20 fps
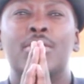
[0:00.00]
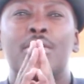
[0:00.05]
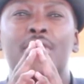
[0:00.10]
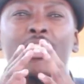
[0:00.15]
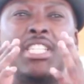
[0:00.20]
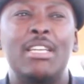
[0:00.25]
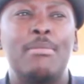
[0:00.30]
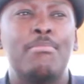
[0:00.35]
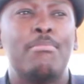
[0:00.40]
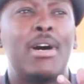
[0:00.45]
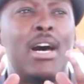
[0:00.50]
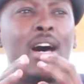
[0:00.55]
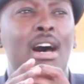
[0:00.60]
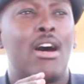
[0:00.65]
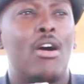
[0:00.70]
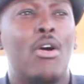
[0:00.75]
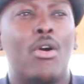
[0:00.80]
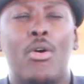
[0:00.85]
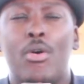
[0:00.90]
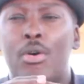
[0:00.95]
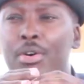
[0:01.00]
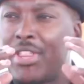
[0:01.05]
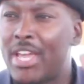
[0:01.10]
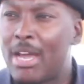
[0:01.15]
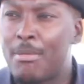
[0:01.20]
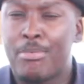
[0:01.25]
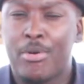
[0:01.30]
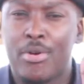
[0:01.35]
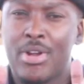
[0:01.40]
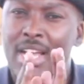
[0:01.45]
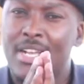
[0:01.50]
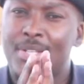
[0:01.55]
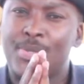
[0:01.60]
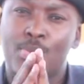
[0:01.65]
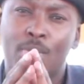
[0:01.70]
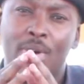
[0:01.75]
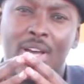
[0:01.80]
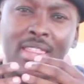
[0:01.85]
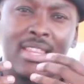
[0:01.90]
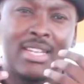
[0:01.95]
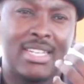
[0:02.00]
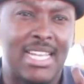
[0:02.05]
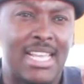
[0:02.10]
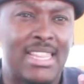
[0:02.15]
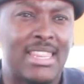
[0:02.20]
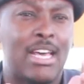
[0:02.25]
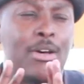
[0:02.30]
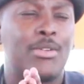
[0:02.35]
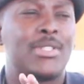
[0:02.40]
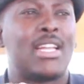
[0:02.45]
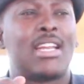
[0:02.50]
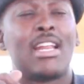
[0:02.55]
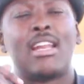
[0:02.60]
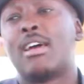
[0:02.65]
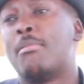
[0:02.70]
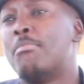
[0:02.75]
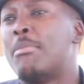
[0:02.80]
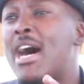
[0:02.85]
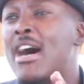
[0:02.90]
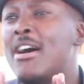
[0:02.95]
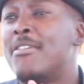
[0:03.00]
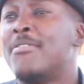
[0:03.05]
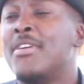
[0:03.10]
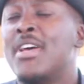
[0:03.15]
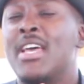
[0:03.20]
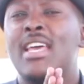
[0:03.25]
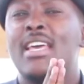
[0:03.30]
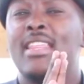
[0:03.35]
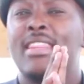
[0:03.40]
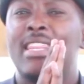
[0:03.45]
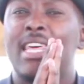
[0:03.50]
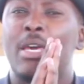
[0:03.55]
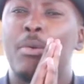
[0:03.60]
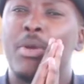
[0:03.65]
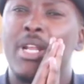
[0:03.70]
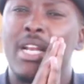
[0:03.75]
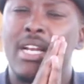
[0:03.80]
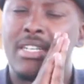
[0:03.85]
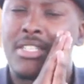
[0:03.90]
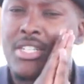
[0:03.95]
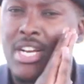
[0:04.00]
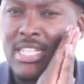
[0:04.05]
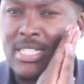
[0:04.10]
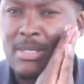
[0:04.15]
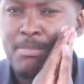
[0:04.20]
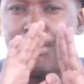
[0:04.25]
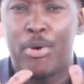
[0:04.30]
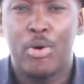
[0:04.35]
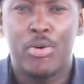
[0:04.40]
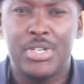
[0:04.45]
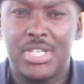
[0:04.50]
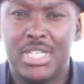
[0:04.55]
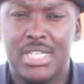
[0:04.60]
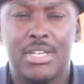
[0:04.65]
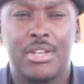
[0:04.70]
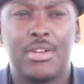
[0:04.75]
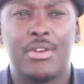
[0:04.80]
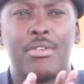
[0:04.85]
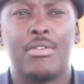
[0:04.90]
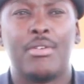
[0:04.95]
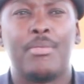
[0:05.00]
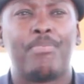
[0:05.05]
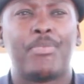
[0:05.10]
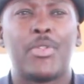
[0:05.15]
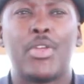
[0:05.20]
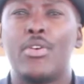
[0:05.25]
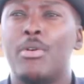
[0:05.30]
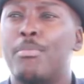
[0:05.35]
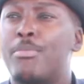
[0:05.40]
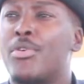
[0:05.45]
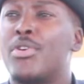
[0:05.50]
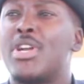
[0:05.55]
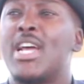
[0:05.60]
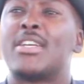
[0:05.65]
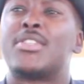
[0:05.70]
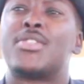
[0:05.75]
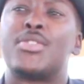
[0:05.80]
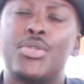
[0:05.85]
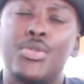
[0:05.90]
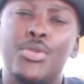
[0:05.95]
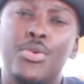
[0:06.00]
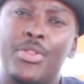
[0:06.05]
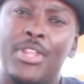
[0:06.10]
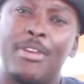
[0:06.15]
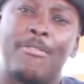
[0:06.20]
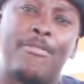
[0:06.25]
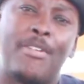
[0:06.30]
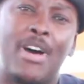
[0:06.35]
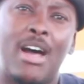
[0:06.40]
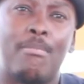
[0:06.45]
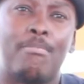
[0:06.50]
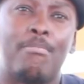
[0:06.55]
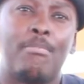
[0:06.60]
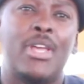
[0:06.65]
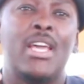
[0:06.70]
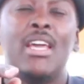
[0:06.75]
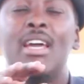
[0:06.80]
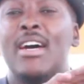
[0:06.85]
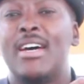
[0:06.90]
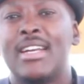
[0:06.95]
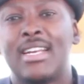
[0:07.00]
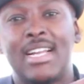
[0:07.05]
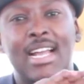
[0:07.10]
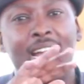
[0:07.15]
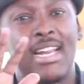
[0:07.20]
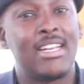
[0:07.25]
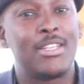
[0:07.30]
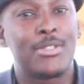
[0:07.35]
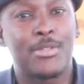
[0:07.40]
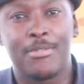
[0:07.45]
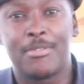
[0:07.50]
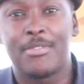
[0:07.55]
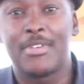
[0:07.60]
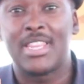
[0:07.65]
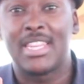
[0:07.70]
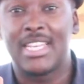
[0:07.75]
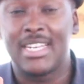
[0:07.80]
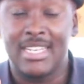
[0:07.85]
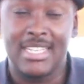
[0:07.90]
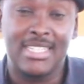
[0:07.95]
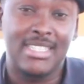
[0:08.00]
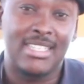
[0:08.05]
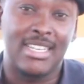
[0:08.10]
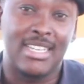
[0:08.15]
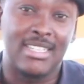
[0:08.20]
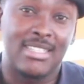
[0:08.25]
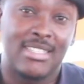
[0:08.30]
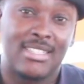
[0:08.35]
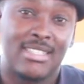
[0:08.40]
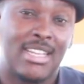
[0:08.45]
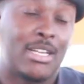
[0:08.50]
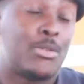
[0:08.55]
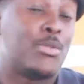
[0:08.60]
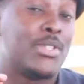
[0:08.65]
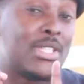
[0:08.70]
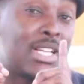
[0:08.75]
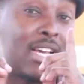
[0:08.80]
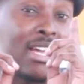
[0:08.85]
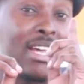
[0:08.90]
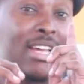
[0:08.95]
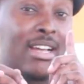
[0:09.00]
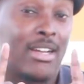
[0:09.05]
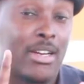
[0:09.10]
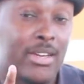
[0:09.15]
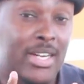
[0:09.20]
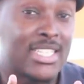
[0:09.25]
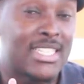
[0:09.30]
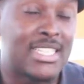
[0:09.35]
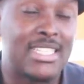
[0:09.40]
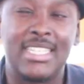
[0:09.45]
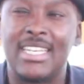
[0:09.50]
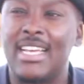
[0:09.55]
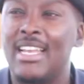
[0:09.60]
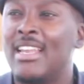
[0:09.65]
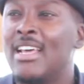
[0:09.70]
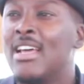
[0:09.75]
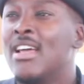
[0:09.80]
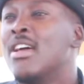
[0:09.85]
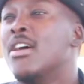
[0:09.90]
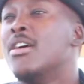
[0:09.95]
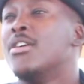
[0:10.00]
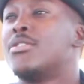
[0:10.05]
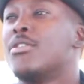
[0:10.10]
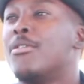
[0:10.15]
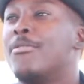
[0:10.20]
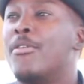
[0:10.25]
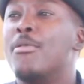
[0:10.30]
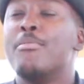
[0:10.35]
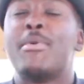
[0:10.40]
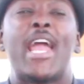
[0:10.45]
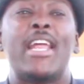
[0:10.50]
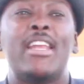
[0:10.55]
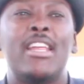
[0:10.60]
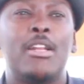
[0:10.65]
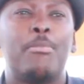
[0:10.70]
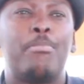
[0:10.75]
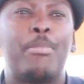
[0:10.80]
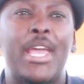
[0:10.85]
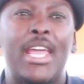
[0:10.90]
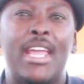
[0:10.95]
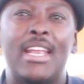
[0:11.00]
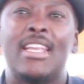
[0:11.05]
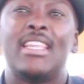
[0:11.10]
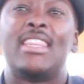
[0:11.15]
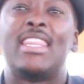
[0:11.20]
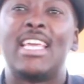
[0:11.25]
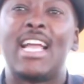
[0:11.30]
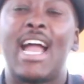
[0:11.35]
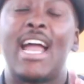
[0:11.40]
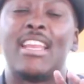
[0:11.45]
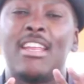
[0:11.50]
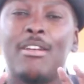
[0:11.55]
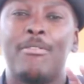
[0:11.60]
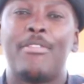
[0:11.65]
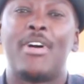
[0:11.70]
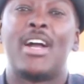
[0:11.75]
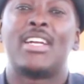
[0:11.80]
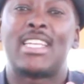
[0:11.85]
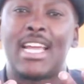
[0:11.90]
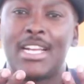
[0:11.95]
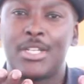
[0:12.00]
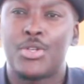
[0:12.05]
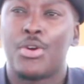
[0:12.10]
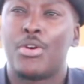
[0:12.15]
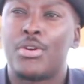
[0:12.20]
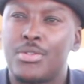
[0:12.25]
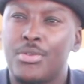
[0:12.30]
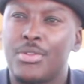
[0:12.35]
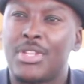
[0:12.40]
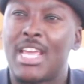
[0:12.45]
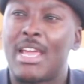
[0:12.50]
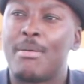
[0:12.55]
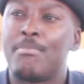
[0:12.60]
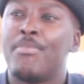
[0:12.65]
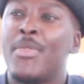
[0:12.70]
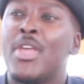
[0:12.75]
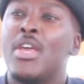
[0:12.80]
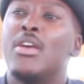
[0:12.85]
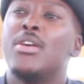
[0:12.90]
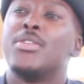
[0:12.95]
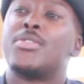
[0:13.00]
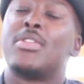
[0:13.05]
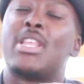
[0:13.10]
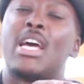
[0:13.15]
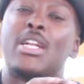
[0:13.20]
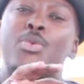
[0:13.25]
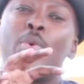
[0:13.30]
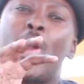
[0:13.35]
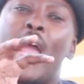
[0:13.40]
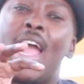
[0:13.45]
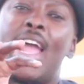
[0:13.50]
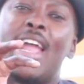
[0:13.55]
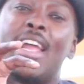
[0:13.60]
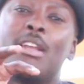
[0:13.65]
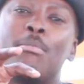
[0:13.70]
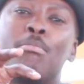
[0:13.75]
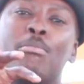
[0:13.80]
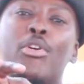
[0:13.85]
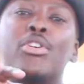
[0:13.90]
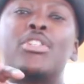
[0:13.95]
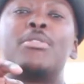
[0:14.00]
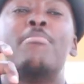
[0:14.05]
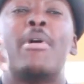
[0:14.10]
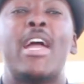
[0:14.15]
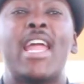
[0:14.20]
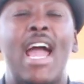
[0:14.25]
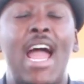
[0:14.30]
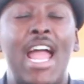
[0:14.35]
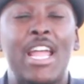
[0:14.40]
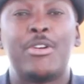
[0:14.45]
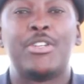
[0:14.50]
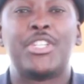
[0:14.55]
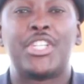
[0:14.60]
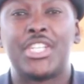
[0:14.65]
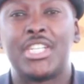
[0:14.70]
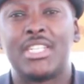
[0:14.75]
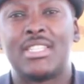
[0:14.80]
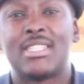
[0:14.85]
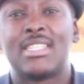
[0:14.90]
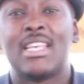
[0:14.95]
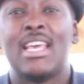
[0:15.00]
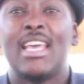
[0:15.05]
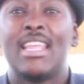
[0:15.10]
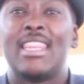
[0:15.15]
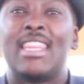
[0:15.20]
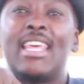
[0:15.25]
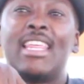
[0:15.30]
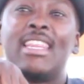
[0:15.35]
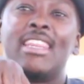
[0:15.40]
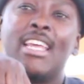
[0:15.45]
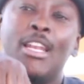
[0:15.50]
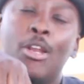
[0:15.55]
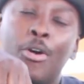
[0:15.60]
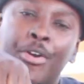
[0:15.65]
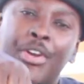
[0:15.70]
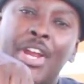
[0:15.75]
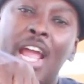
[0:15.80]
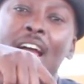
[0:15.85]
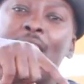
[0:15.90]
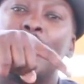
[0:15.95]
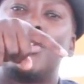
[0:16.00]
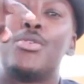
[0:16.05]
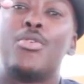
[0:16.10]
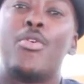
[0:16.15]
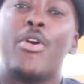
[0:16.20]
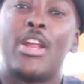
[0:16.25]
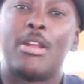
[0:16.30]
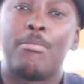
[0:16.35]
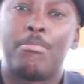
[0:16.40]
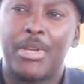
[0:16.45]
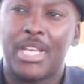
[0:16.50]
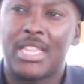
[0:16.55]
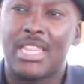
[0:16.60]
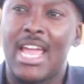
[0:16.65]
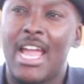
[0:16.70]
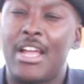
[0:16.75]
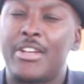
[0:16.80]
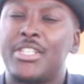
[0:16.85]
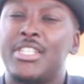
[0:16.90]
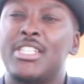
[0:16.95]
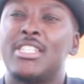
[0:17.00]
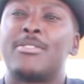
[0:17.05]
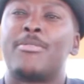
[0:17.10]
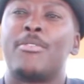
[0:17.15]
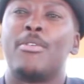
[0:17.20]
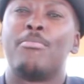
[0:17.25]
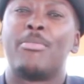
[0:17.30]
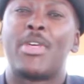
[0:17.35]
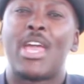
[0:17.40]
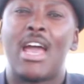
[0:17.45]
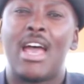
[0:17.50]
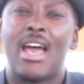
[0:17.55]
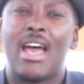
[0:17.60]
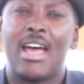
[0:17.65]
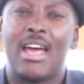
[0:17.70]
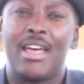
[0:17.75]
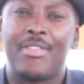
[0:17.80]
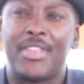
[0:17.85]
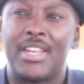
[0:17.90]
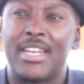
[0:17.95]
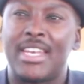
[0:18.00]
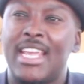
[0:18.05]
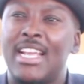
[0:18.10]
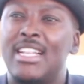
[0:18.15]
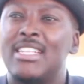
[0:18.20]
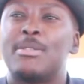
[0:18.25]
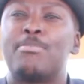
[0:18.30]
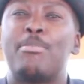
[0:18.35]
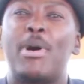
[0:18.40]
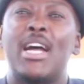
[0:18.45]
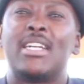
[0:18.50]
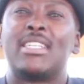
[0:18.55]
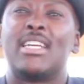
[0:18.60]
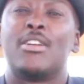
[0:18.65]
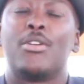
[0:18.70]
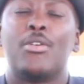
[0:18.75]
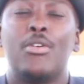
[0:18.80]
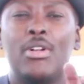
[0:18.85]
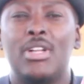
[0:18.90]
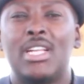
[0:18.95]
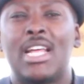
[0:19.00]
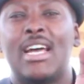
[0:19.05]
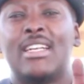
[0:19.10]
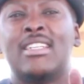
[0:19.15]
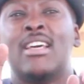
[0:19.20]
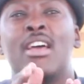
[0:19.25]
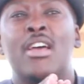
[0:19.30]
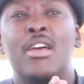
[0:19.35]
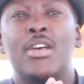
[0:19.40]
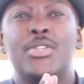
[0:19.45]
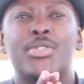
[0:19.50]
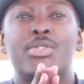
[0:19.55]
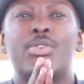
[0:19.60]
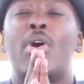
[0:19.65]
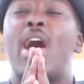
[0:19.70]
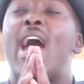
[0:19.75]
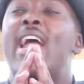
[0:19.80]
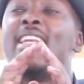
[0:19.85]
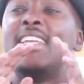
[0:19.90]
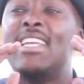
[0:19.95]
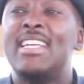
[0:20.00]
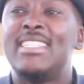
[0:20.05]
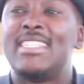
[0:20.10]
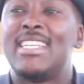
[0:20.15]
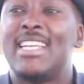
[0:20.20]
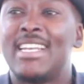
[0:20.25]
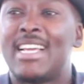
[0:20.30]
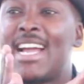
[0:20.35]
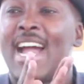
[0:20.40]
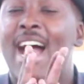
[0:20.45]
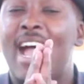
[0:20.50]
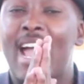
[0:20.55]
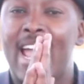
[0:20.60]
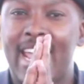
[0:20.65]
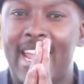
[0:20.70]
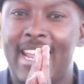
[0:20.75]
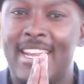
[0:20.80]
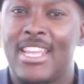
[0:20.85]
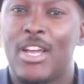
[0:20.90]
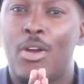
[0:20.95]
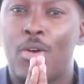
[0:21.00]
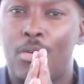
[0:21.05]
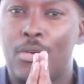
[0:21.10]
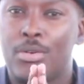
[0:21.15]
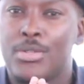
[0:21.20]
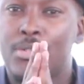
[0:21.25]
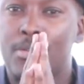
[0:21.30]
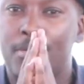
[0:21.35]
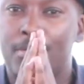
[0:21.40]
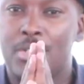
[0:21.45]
timber or their products worth 10,000 and above, they will transport your products to the farm regardless of even the distance. That was a great deal. So for me, I didn't pay anything, and in fact I talked to them so that where I had bought my iron sheets, the lorry had to go and pick the iron sheets from there, the nails part and all that. So I didn't incur any cost of